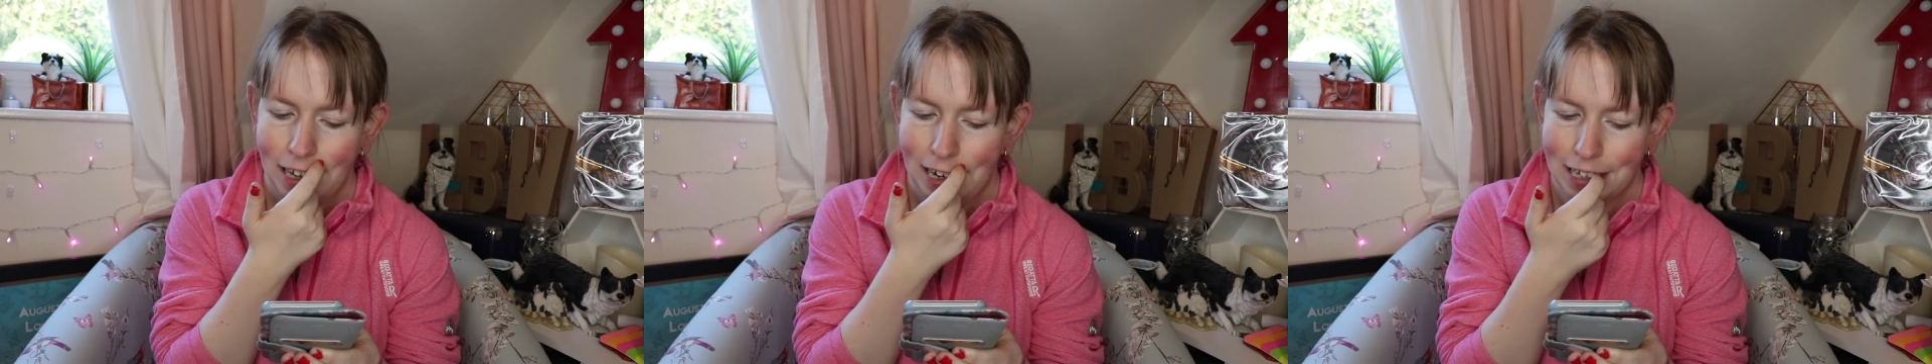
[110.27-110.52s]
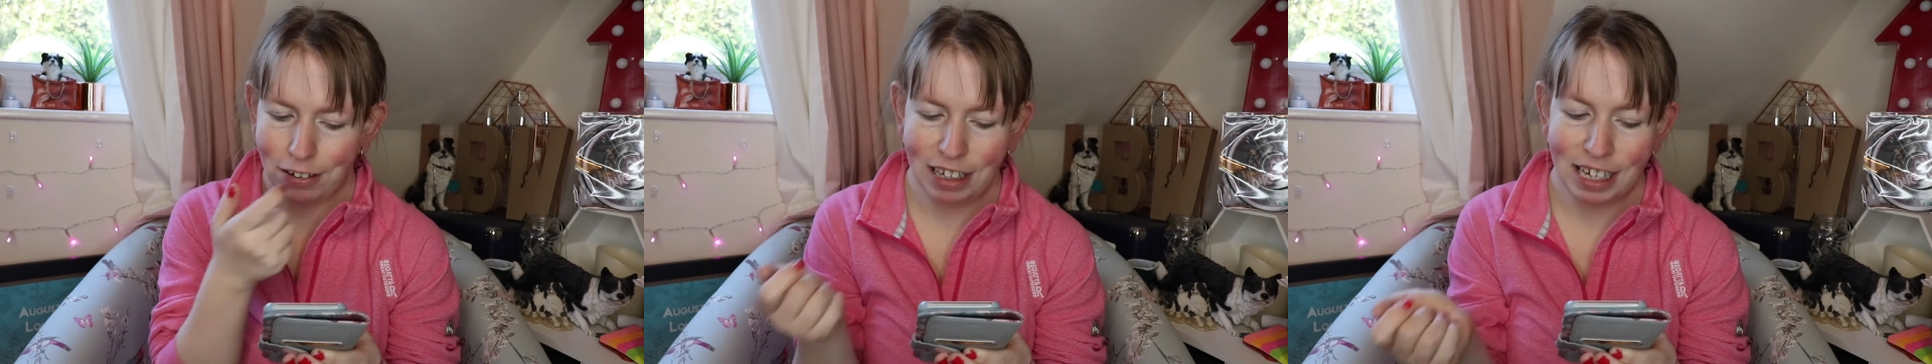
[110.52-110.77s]

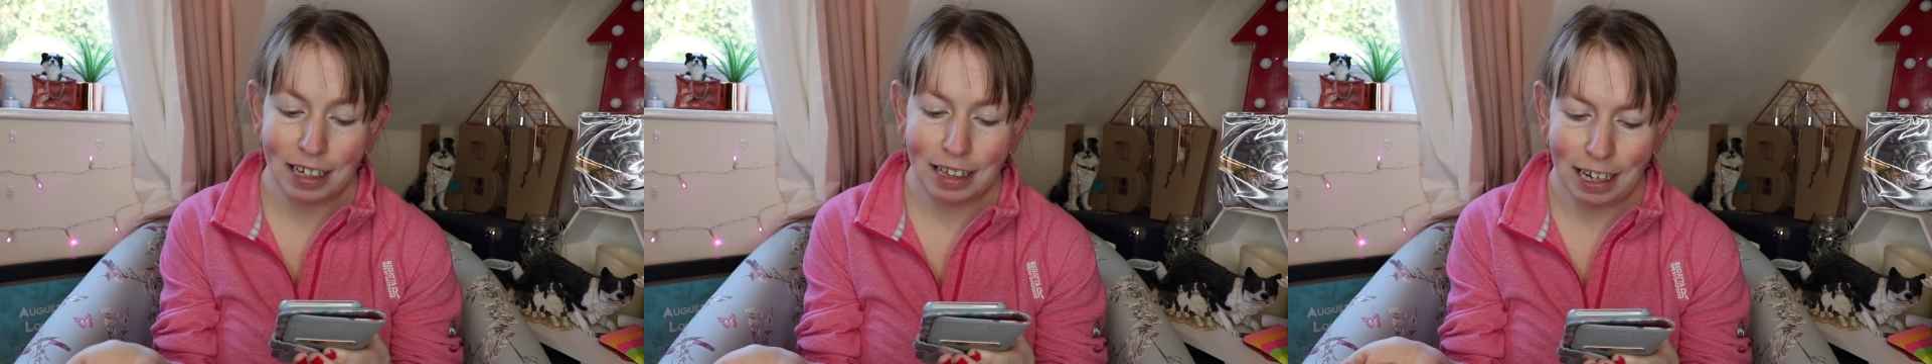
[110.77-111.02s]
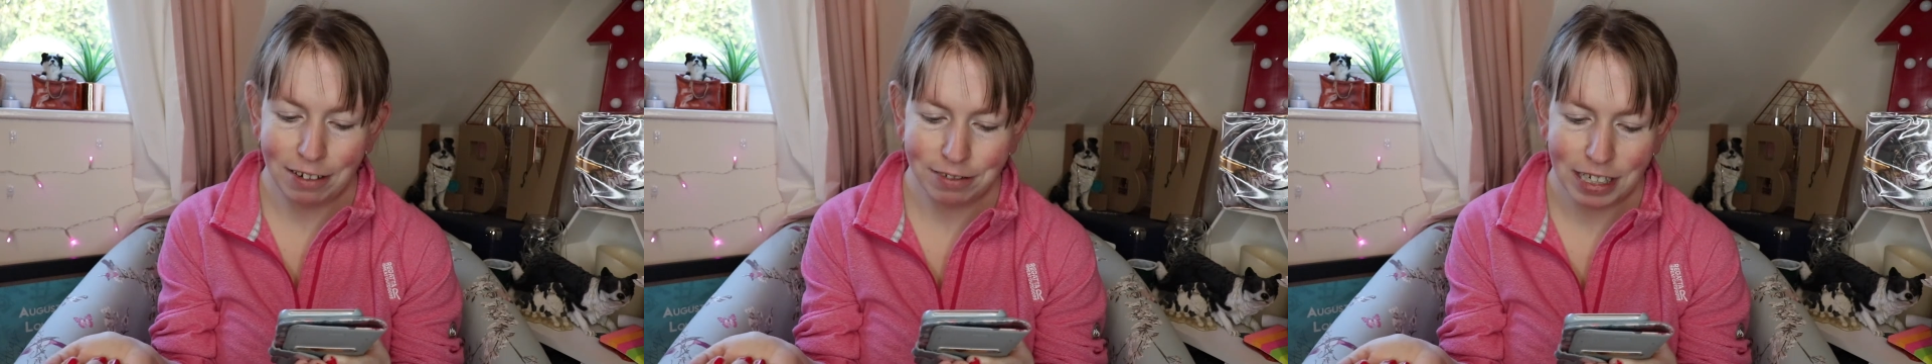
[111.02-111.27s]
and you're
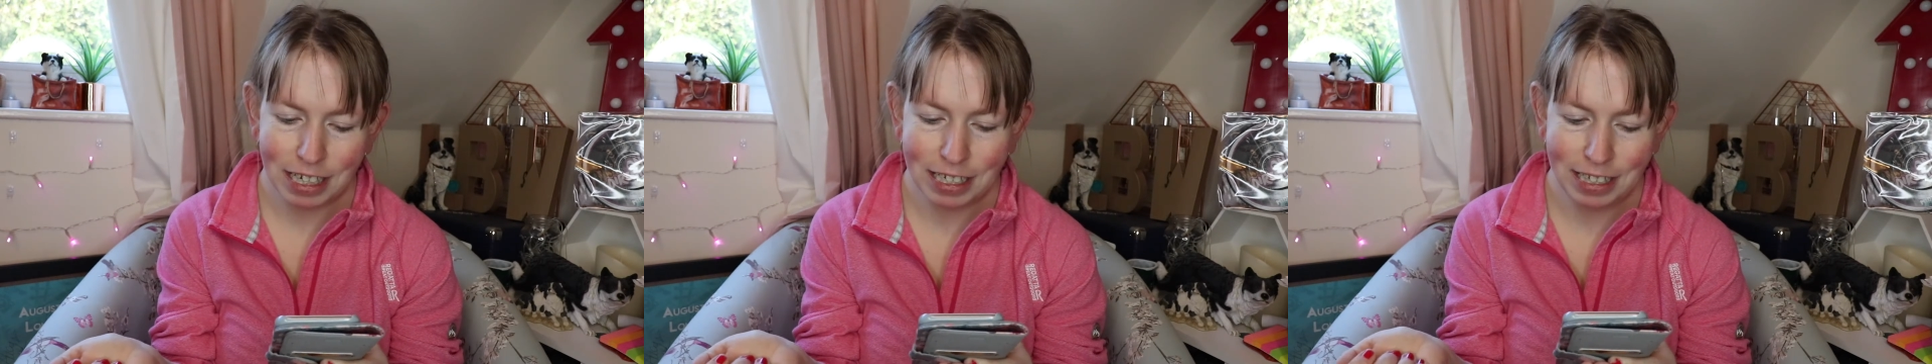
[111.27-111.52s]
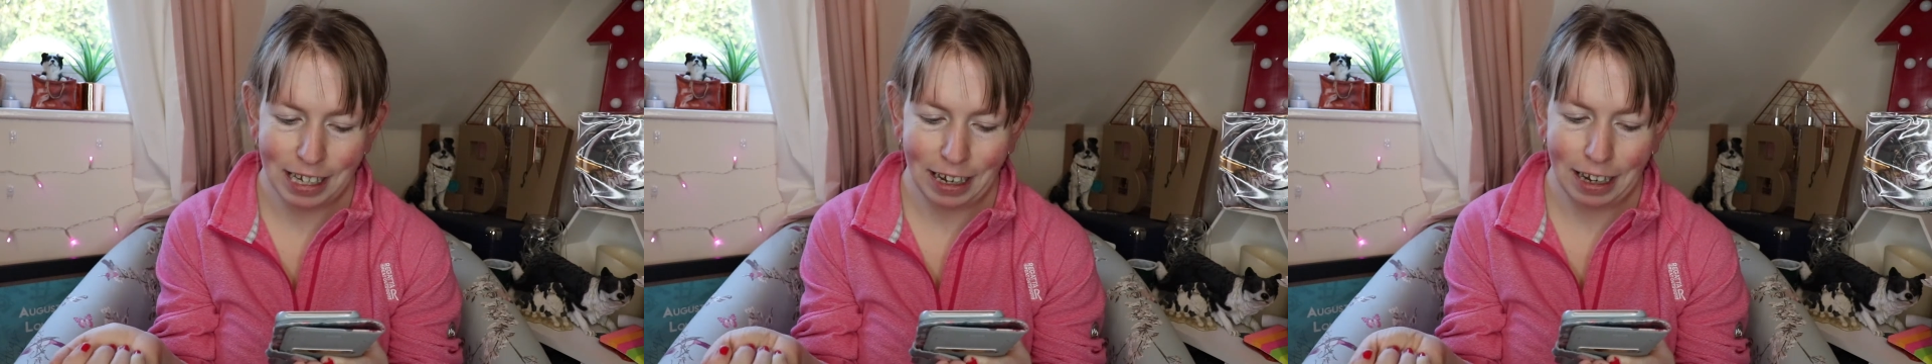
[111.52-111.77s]
left
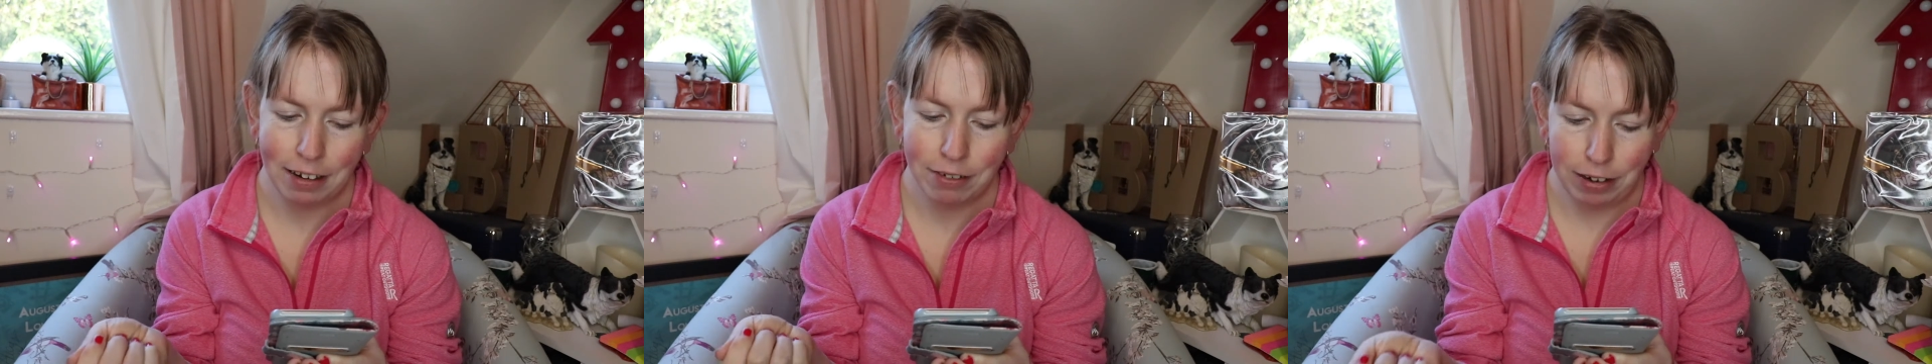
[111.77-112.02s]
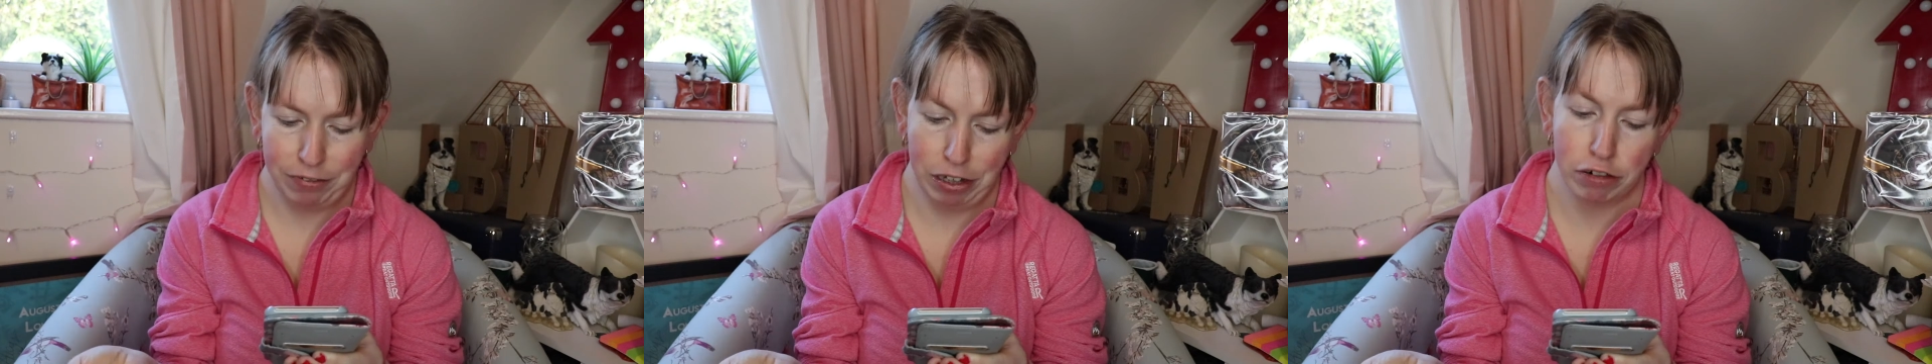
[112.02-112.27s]
in there
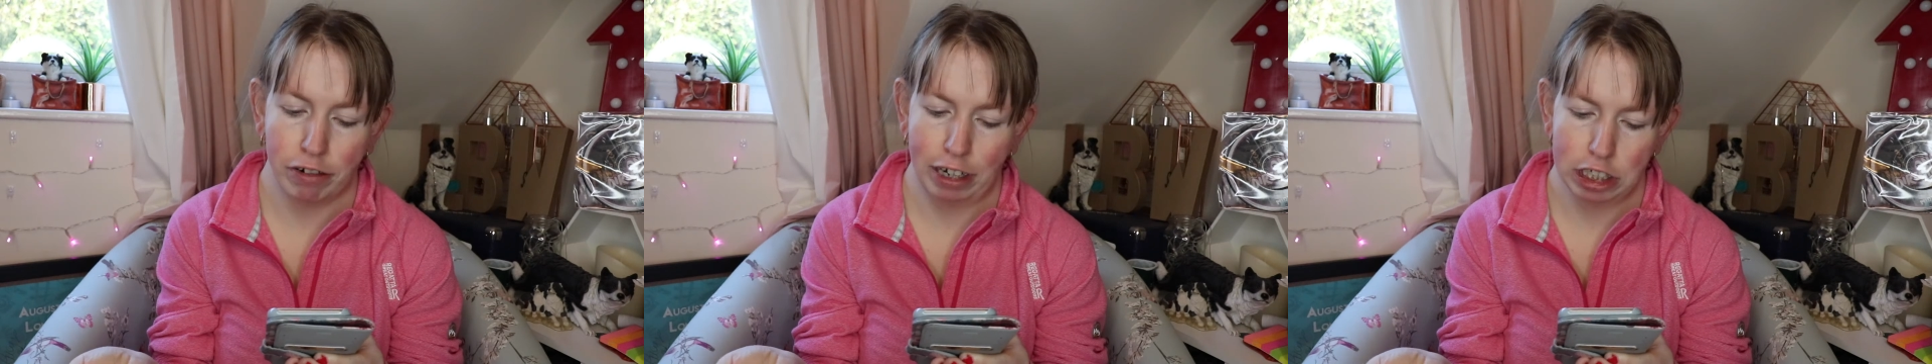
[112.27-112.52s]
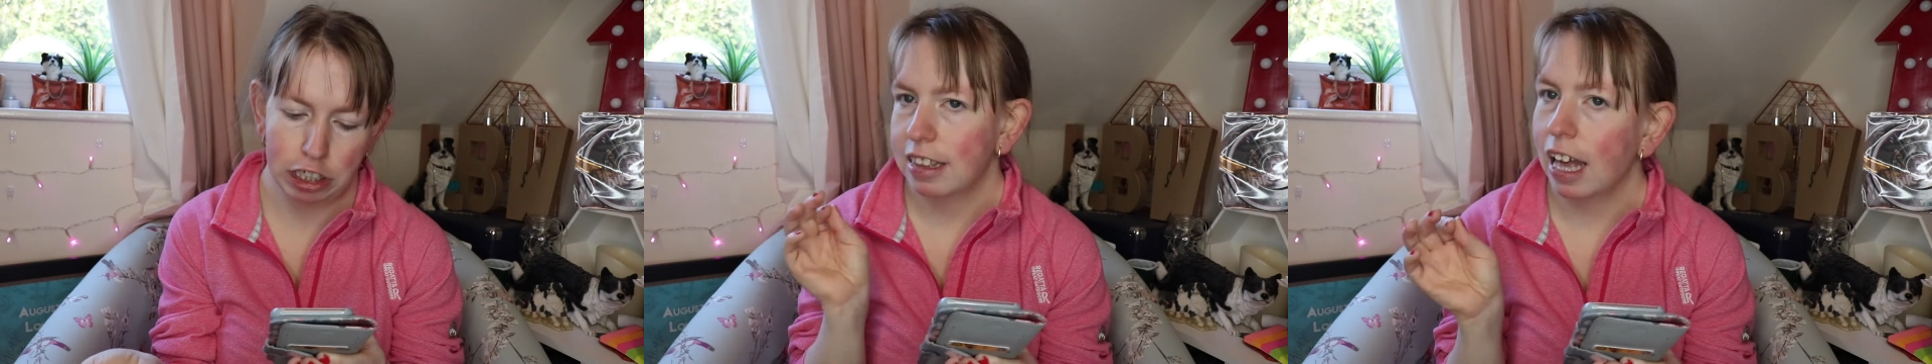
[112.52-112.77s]
with your crush.